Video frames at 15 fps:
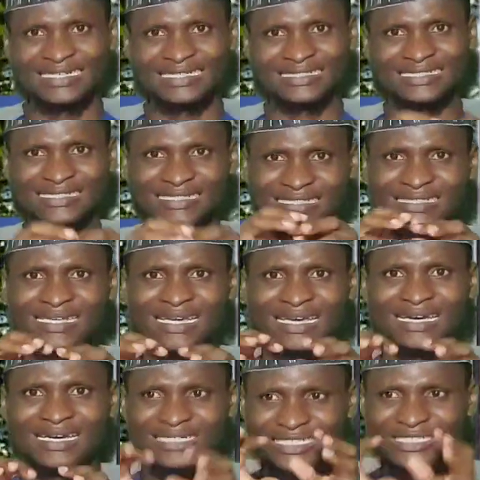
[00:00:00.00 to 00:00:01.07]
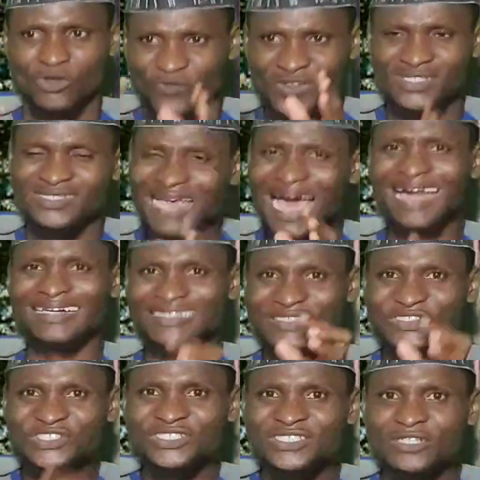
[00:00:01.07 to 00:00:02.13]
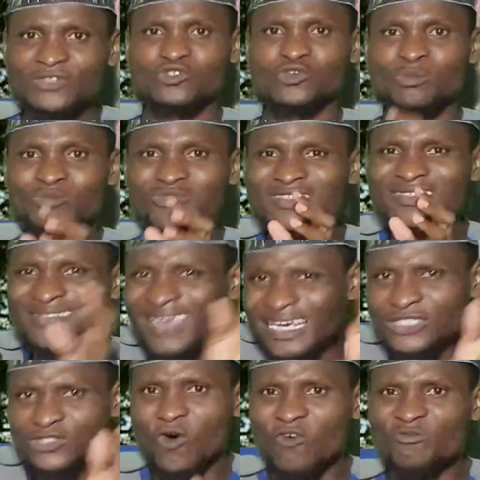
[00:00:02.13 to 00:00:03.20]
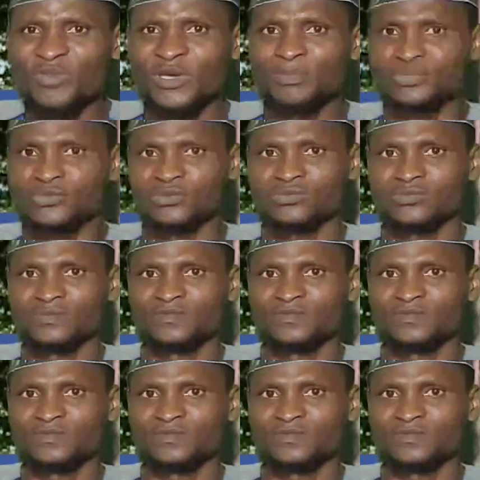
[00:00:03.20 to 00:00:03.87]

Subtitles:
It is these offenses are restricted to some set of people.